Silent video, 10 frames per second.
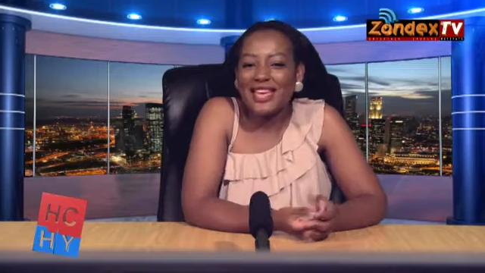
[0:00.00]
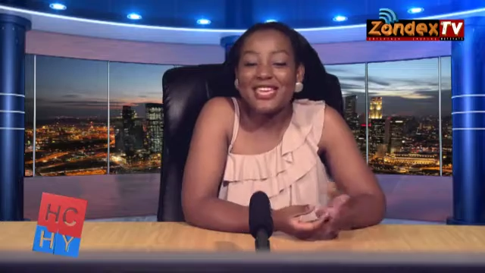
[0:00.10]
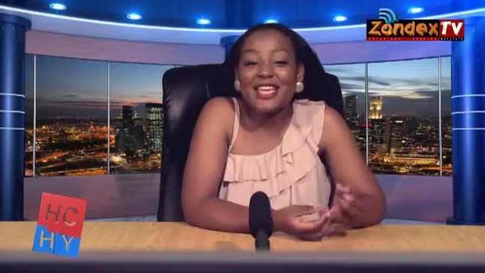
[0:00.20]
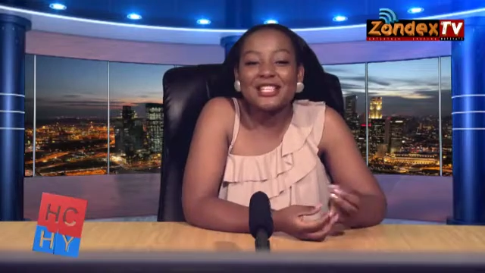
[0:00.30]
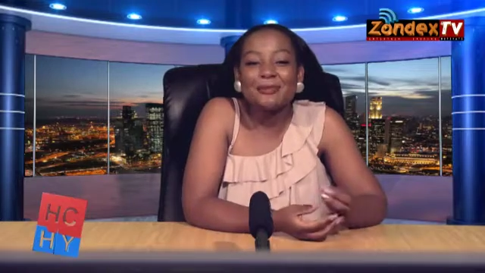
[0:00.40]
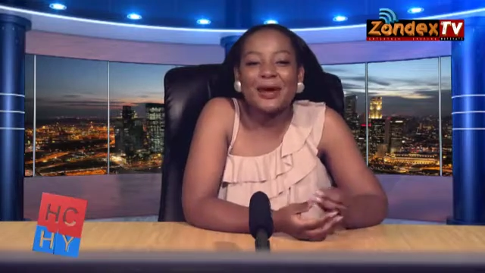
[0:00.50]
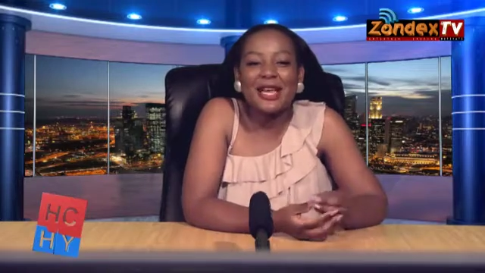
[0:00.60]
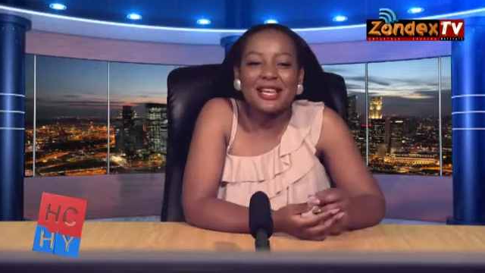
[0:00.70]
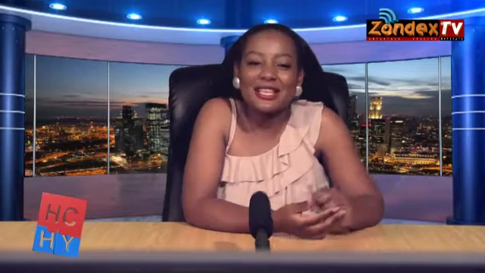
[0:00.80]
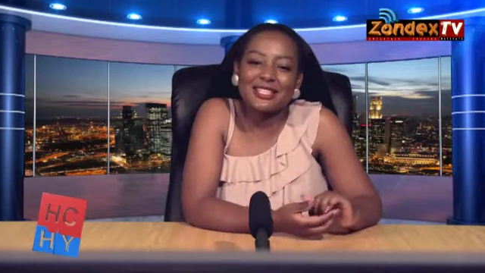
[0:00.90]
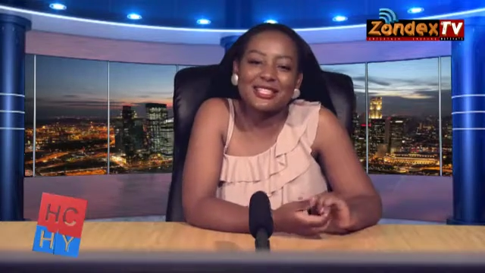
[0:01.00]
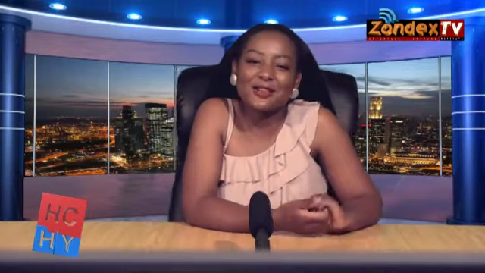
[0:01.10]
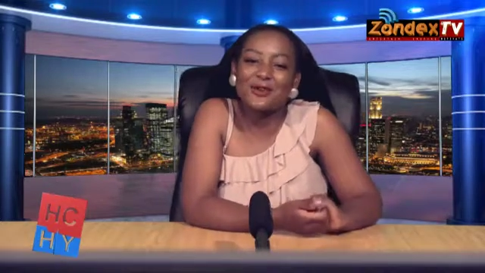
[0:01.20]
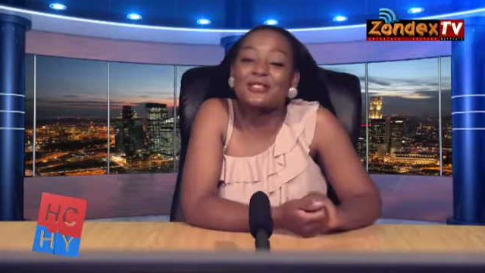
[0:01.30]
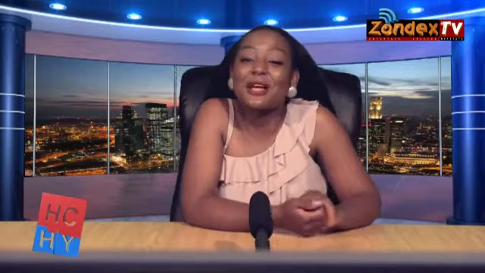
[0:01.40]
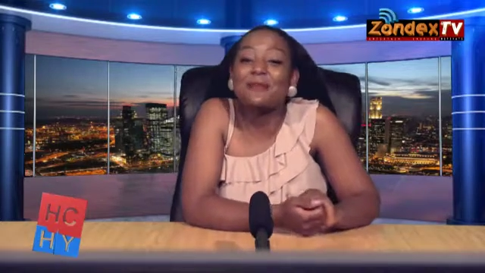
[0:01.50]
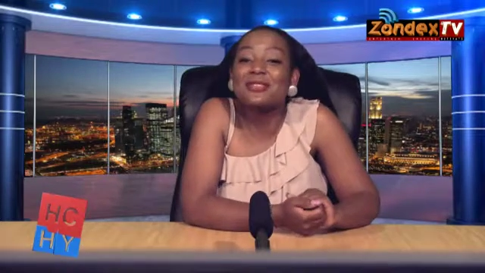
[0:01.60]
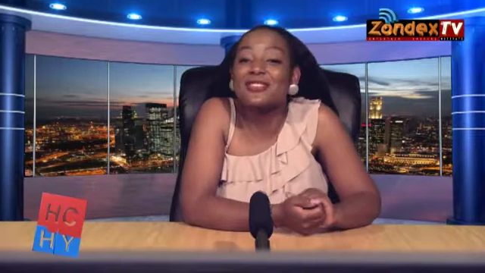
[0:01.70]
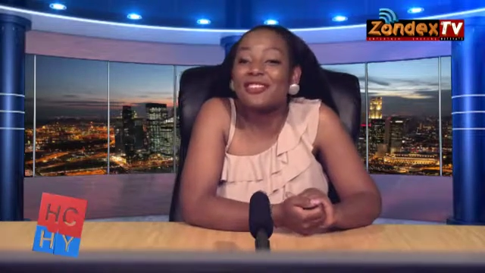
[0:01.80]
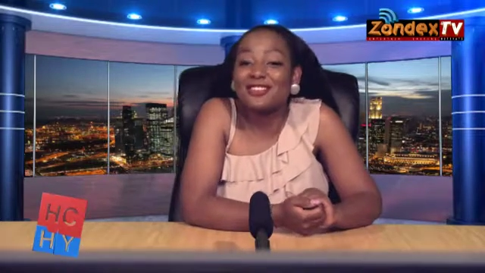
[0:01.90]
Here is my list of some
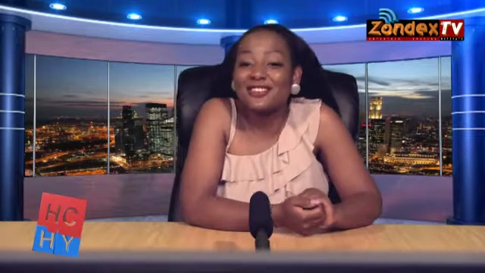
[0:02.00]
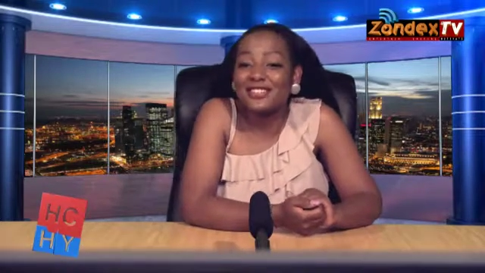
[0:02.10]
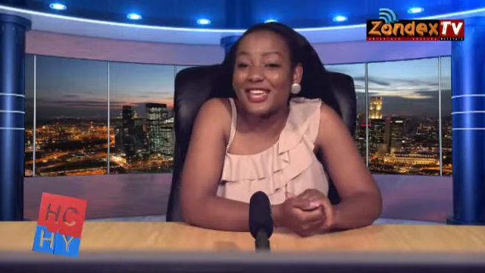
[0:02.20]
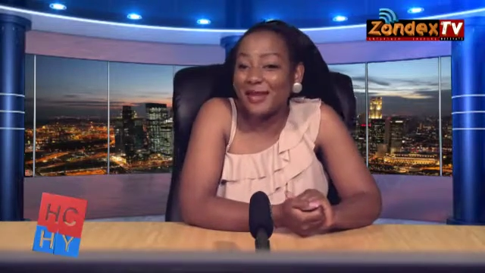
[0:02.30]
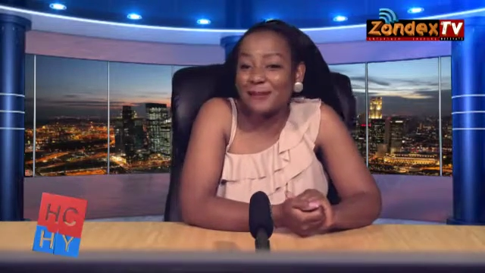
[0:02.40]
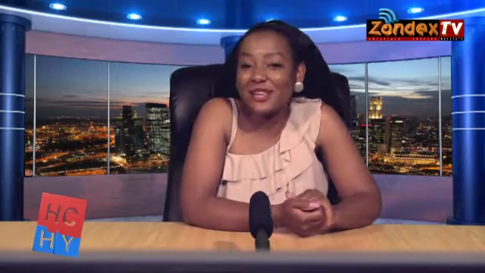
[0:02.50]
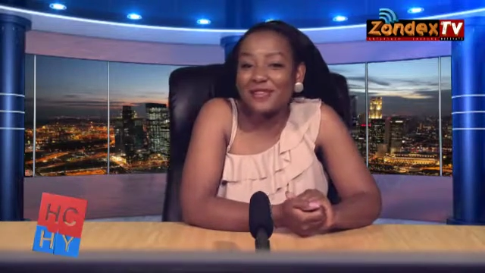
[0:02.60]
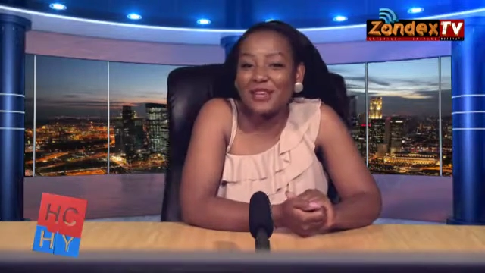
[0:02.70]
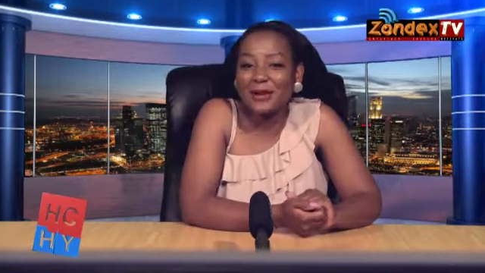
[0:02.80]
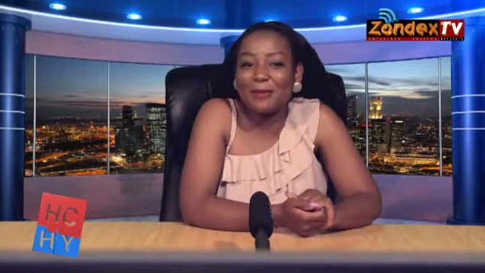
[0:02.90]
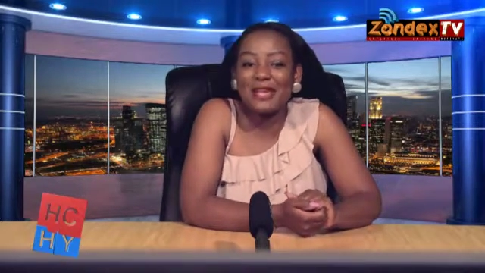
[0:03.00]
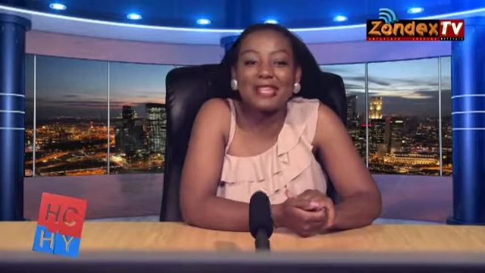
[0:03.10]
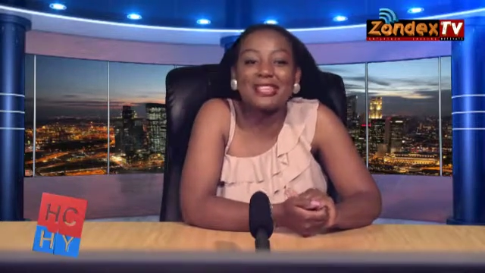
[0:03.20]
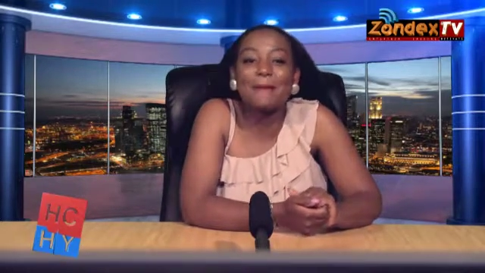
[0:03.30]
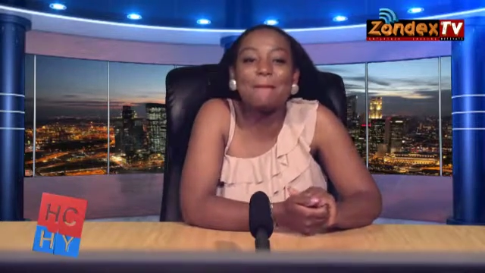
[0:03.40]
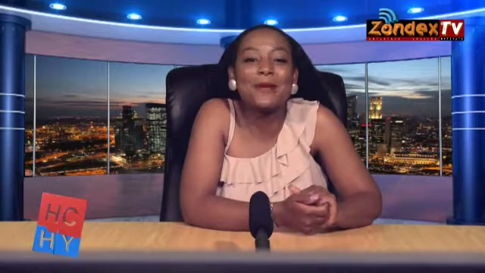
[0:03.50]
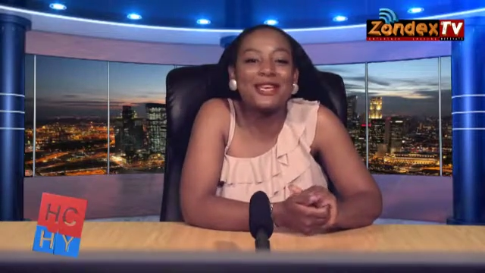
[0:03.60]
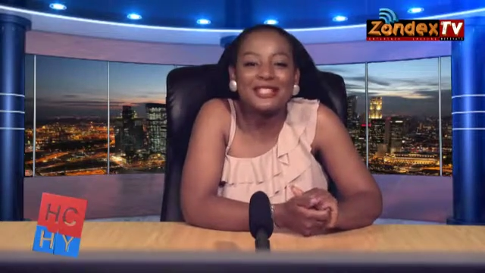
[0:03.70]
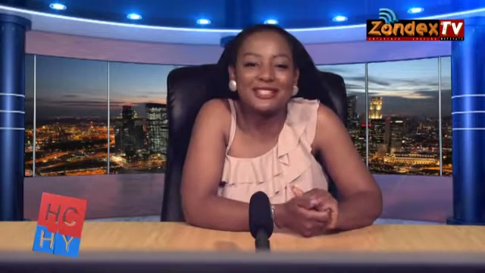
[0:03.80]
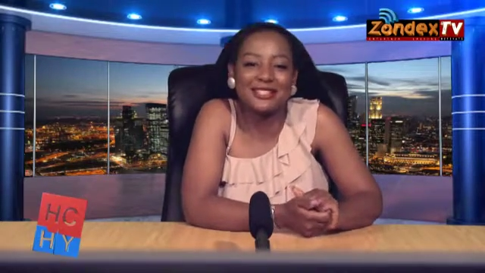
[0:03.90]
essentials that I believe can make the
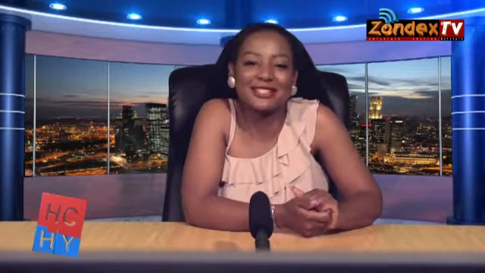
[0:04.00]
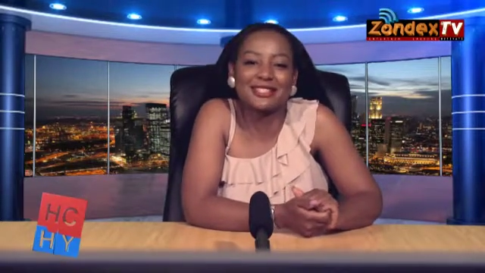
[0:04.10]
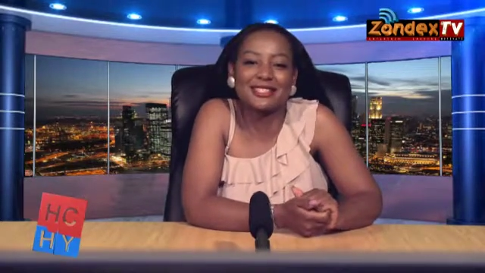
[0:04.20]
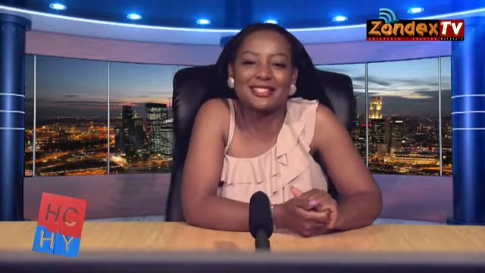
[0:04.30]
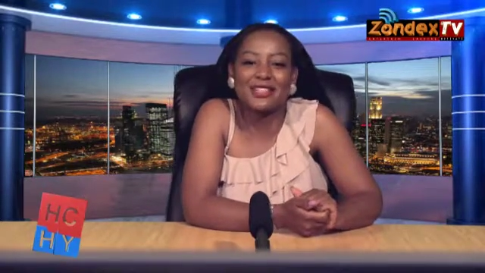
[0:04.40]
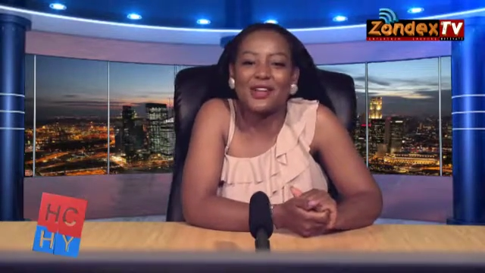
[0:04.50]
basics